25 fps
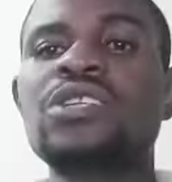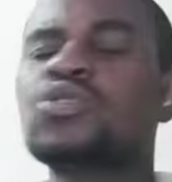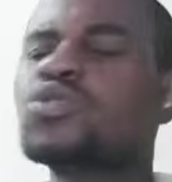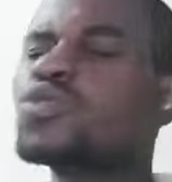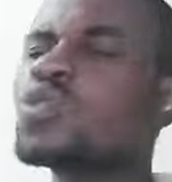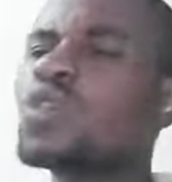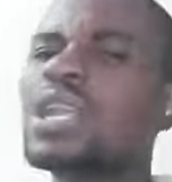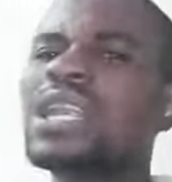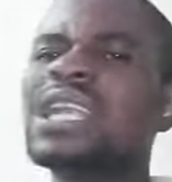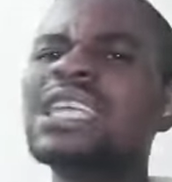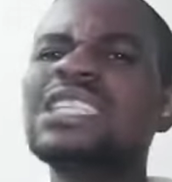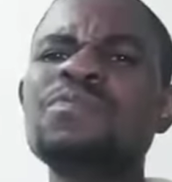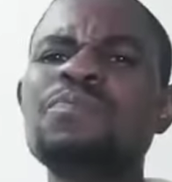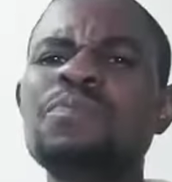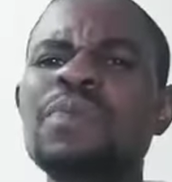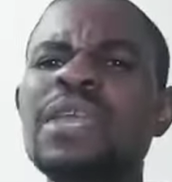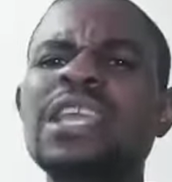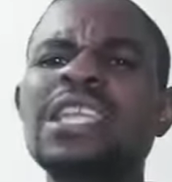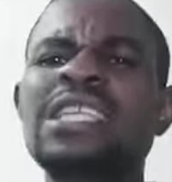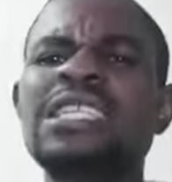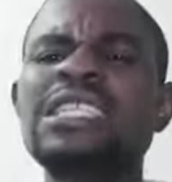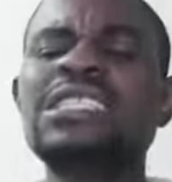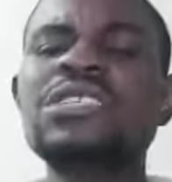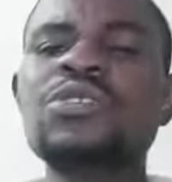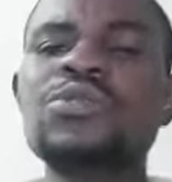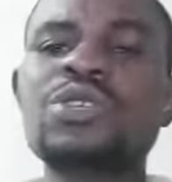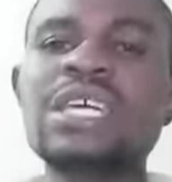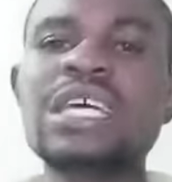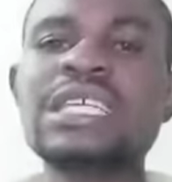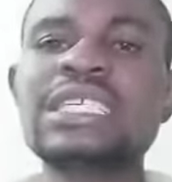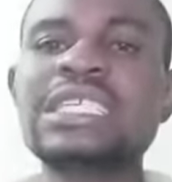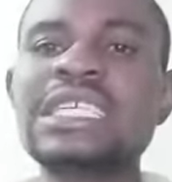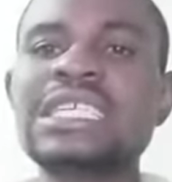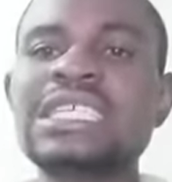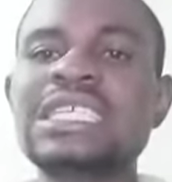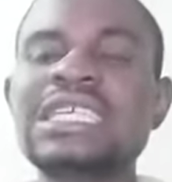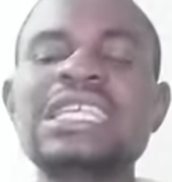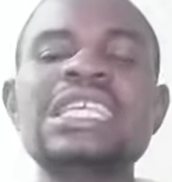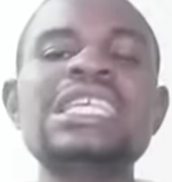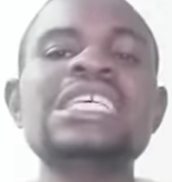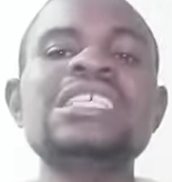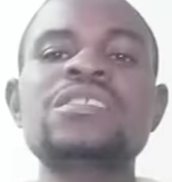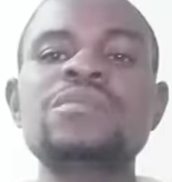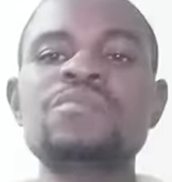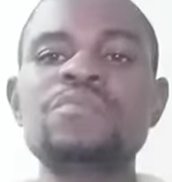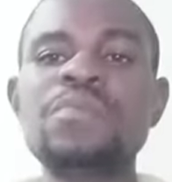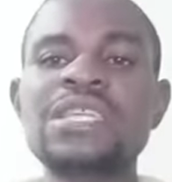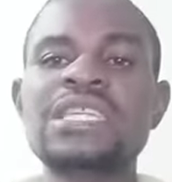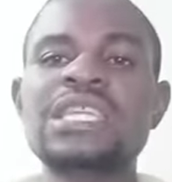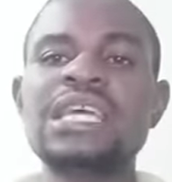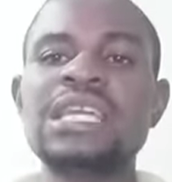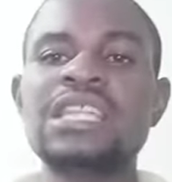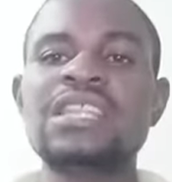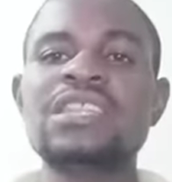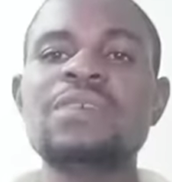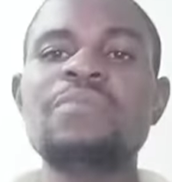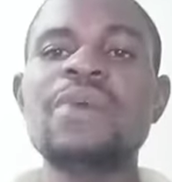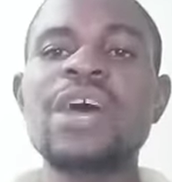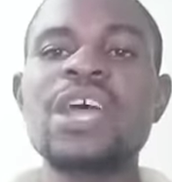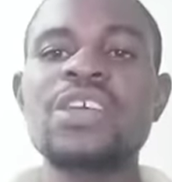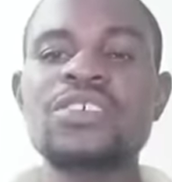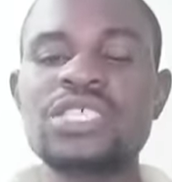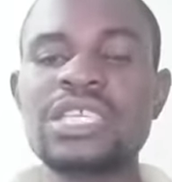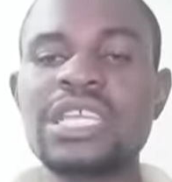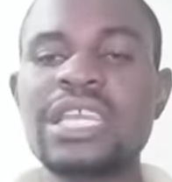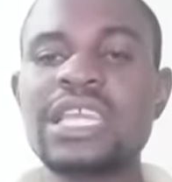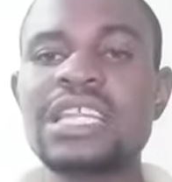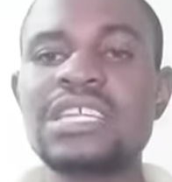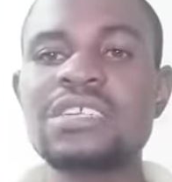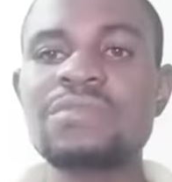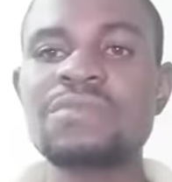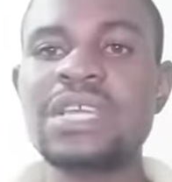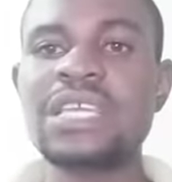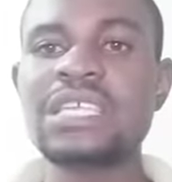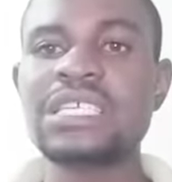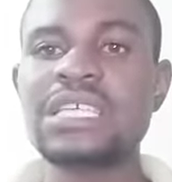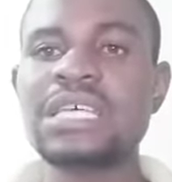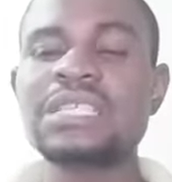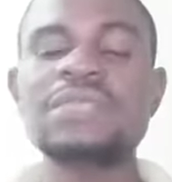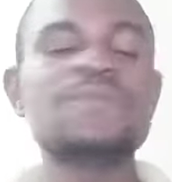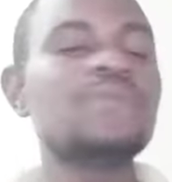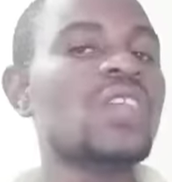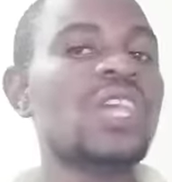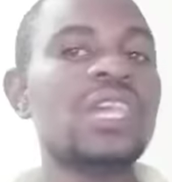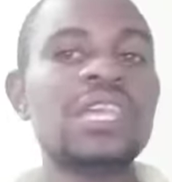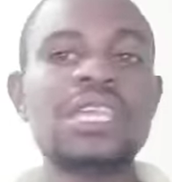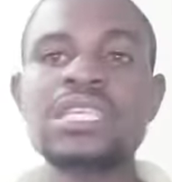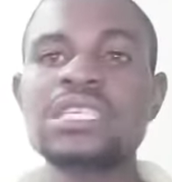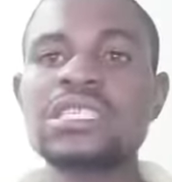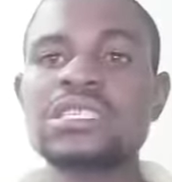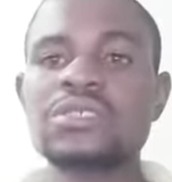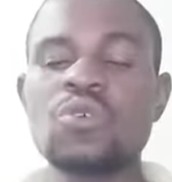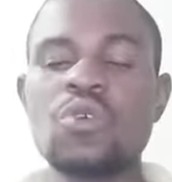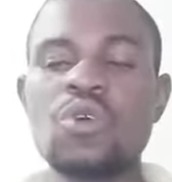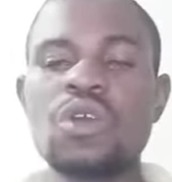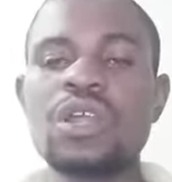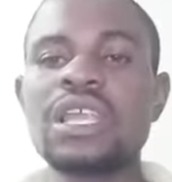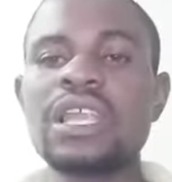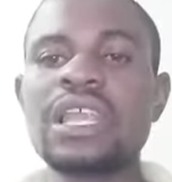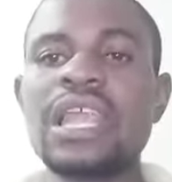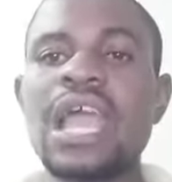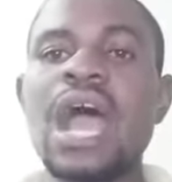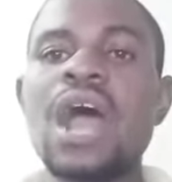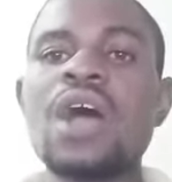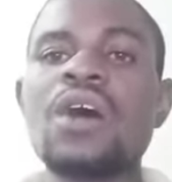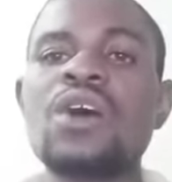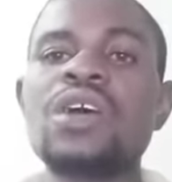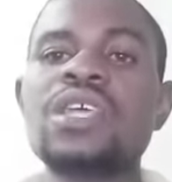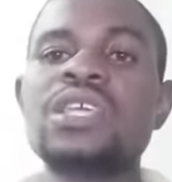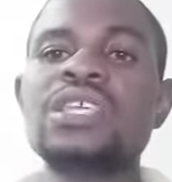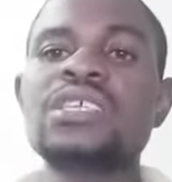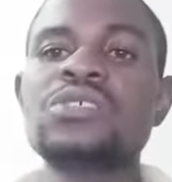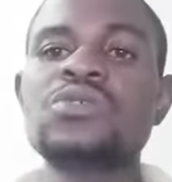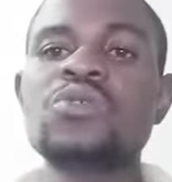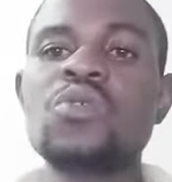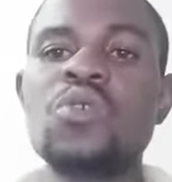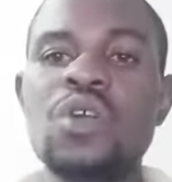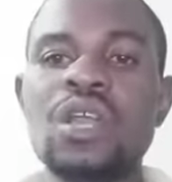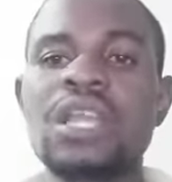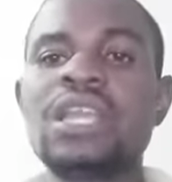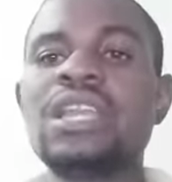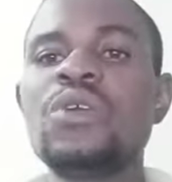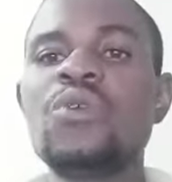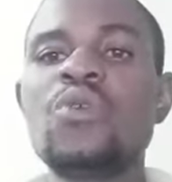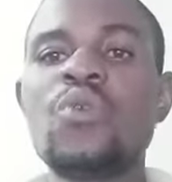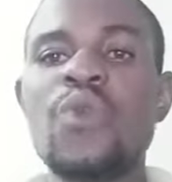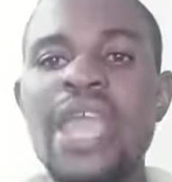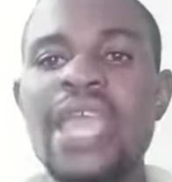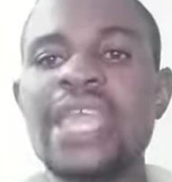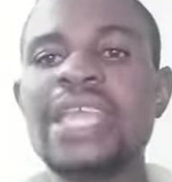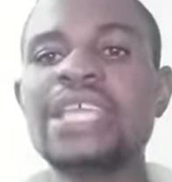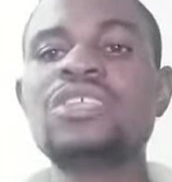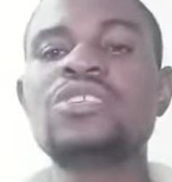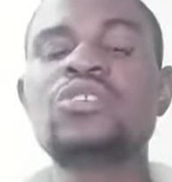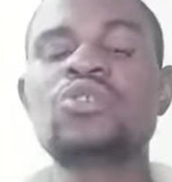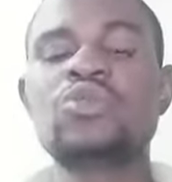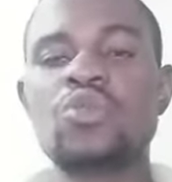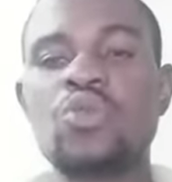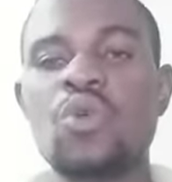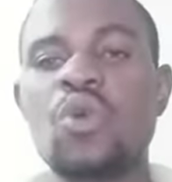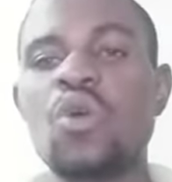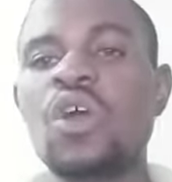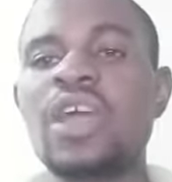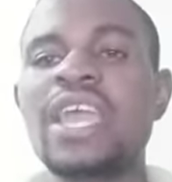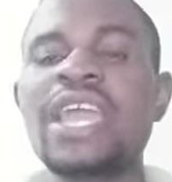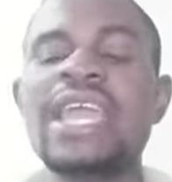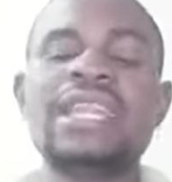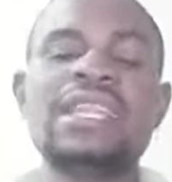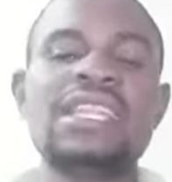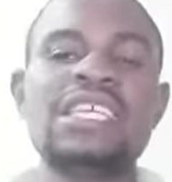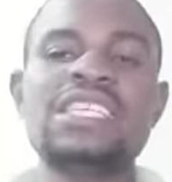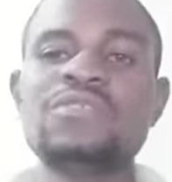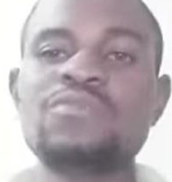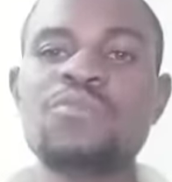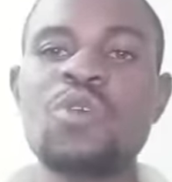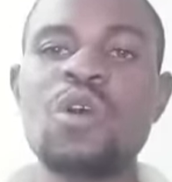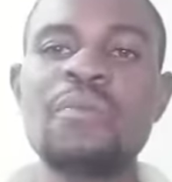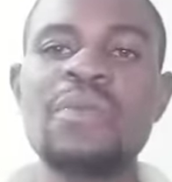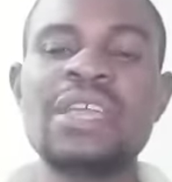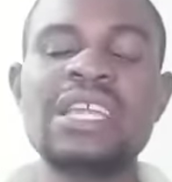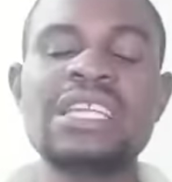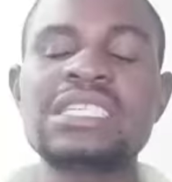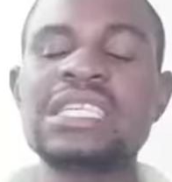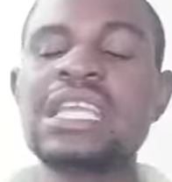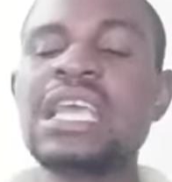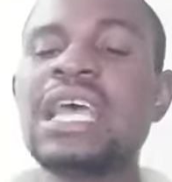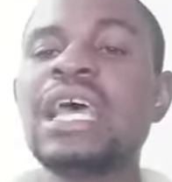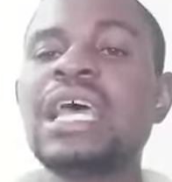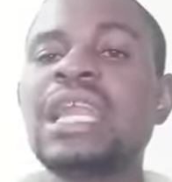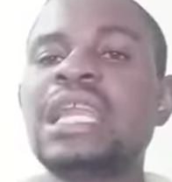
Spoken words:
So let's pay detailed attention, especially the biosecurity measure is only way to go at this moment.